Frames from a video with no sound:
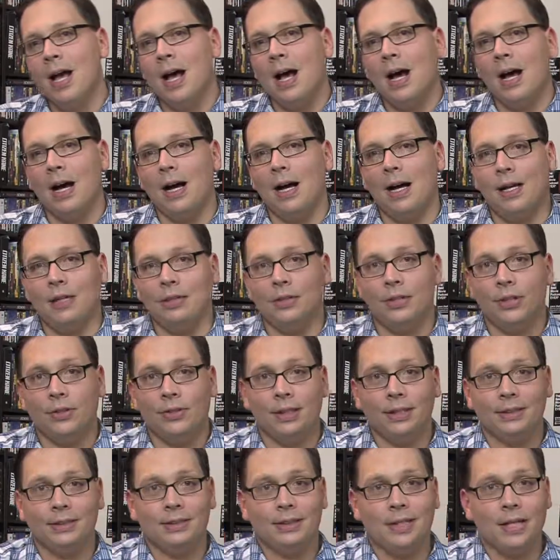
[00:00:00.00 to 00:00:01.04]
Until
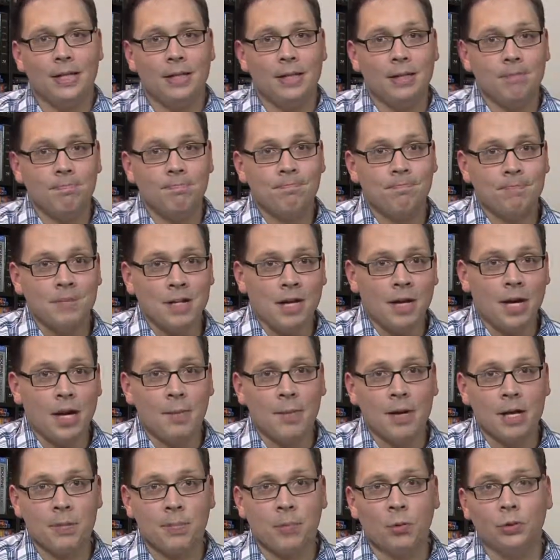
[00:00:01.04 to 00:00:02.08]
next time, I'm
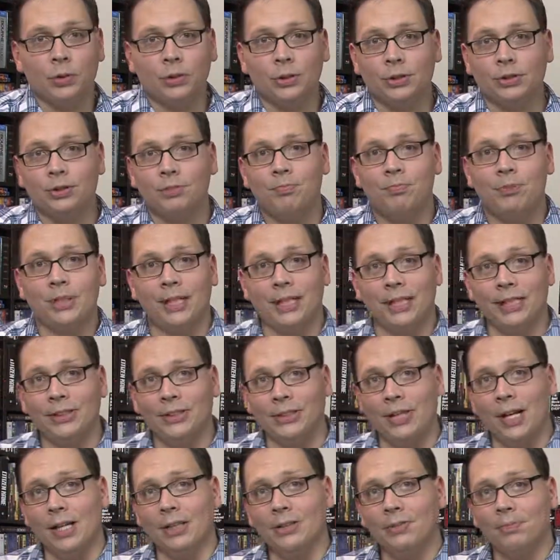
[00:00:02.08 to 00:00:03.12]
Adam Porters. Take it easy,
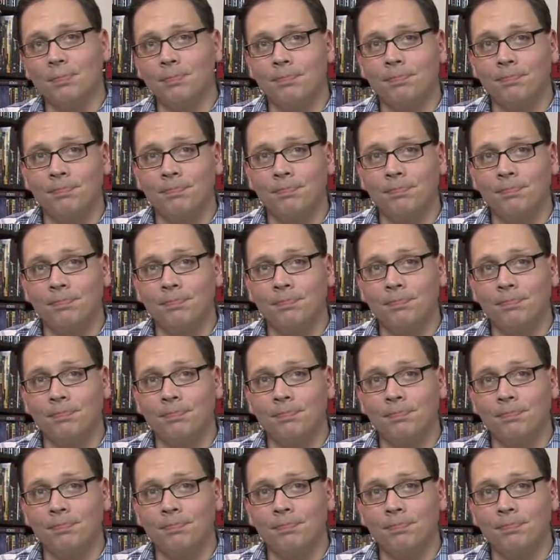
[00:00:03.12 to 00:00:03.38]
guys.